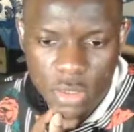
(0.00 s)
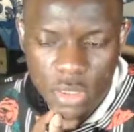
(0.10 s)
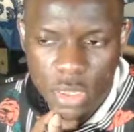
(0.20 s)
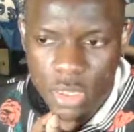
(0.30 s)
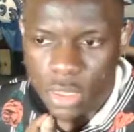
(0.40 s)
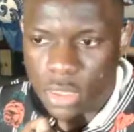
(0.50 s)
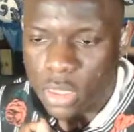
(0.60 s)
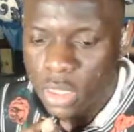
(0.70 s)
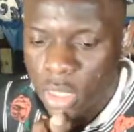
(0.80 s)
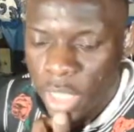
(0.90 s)
Yeah.
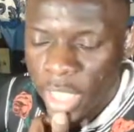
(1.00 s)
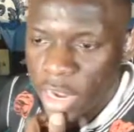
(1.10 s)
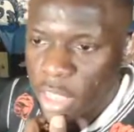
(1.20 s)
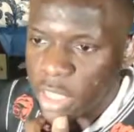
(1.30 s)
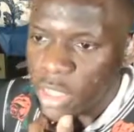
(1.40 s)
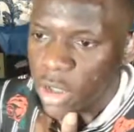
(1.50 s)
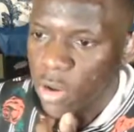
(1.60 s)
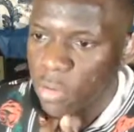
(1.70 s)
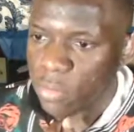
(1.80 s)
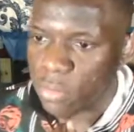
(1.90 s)
And, like,
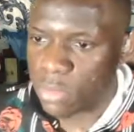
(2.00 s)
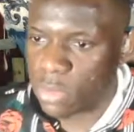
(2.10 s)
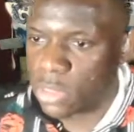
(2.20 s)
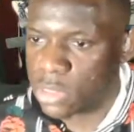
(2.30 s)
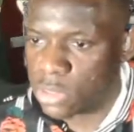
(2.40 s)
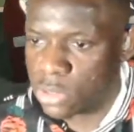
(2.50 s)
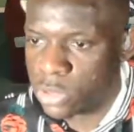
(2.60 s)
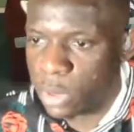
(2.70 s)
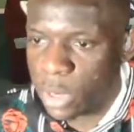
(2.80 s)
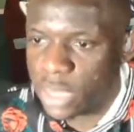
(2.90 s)

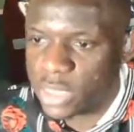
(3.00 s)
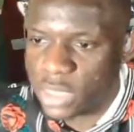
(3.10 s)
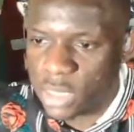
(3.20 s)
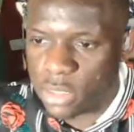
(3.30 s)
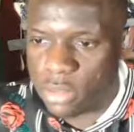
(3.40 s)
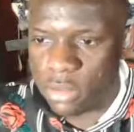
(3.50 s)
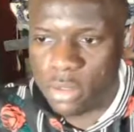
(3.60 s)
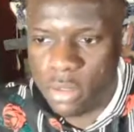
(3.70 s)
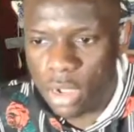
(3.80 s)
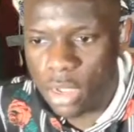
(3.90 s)
someone as they said,
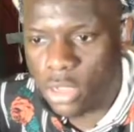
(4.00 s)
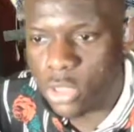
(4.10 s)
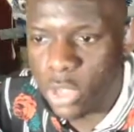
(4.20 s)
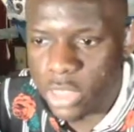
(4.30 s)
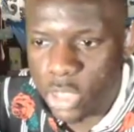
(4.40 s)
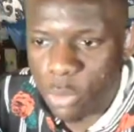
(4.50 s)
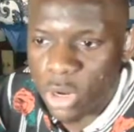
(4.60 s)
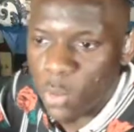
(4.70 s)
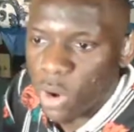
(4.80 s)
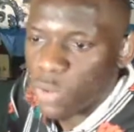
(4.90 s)
do y'all think he put
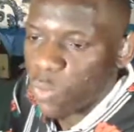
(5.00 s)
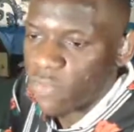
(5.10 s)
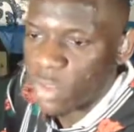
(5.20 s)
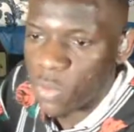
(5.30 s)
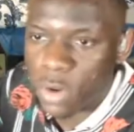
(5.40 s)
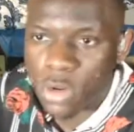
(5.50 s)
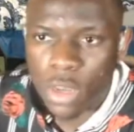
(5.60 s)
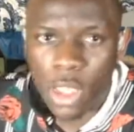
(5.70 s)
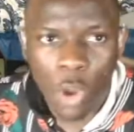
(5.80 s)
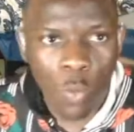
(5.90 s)
in work 1v1
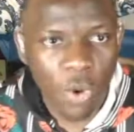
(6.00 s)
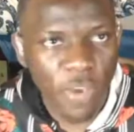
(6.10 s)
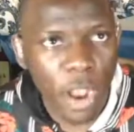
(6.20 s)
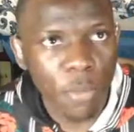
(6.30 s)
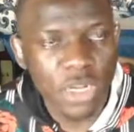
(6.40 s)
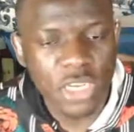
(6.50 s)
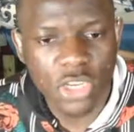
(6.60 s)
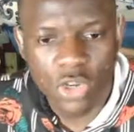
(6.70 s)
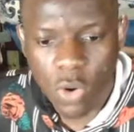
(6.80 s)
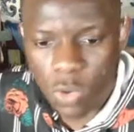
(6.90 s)
with how much he
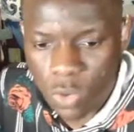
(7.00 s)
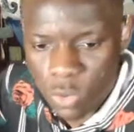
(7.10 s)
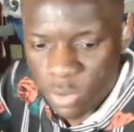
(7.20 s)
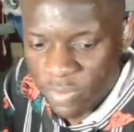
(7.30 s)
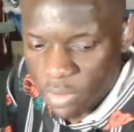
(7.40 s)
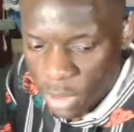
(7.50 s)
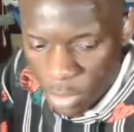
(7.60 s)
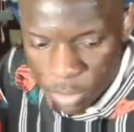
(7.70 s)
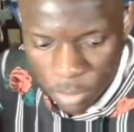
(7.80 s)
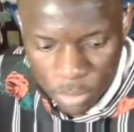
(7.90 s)
struggled with
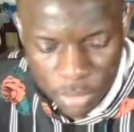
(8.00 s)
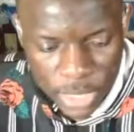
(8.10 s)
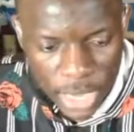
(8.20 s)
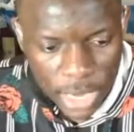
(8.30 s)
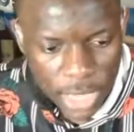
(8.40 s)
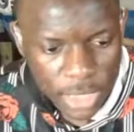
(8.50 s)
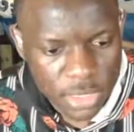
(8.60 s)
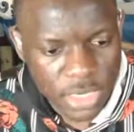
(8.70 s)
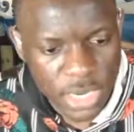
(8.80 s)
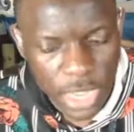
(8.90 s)
that, like,
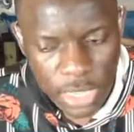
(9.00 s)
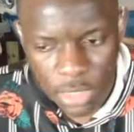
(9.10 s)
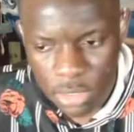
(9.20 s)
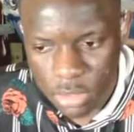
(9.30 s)
giant?